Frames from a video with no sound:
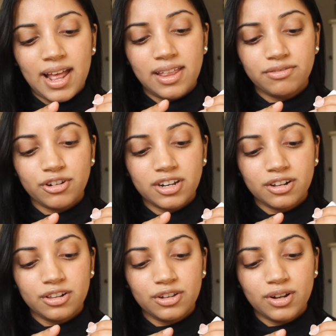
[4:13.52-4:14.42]
and then freaking
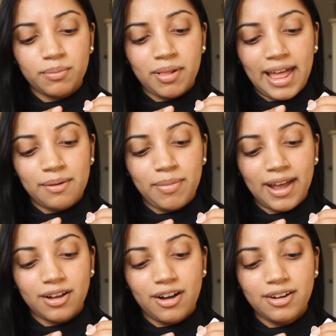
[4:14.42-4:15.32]
glued it
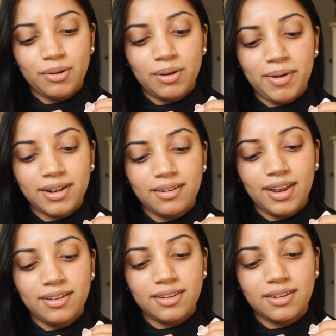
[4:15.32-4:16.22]
back on and went back to
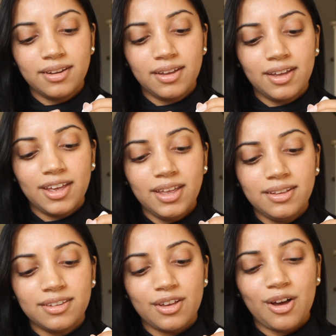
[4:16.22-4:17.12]
dancing.
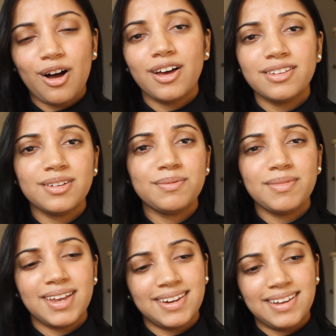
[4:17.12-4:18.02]
It's
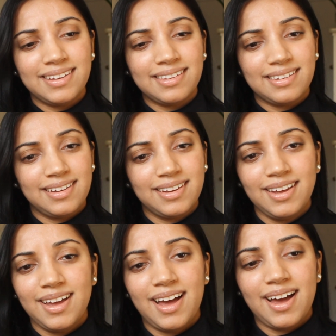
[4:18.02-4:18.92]
awesome and easy.
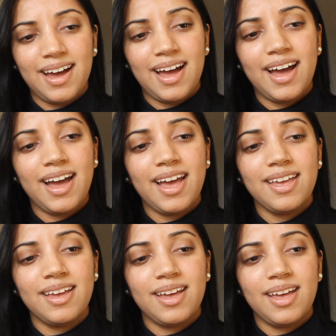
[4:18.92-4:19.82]

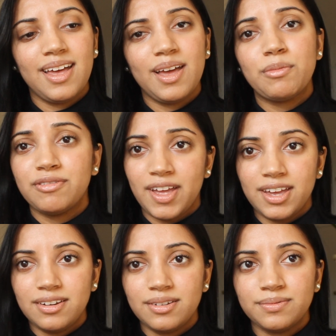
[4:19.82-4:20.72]
I am a
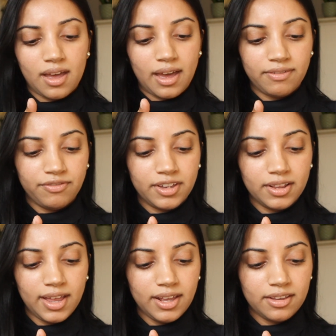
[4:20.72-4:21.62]
fan. I feel
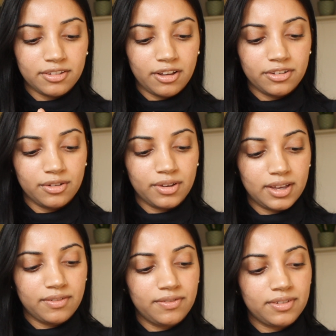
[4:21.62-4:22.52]
like this also
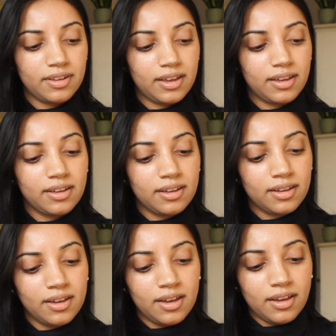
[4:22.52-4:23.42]
gives like,
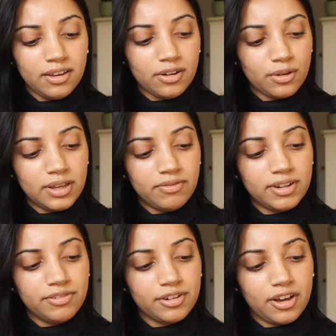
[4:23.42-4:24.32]
you know, even
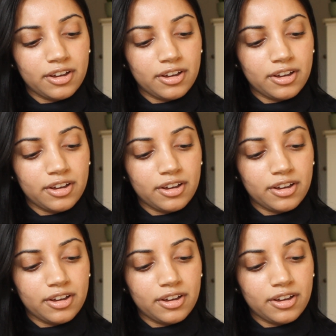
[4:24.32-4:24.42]
if you're not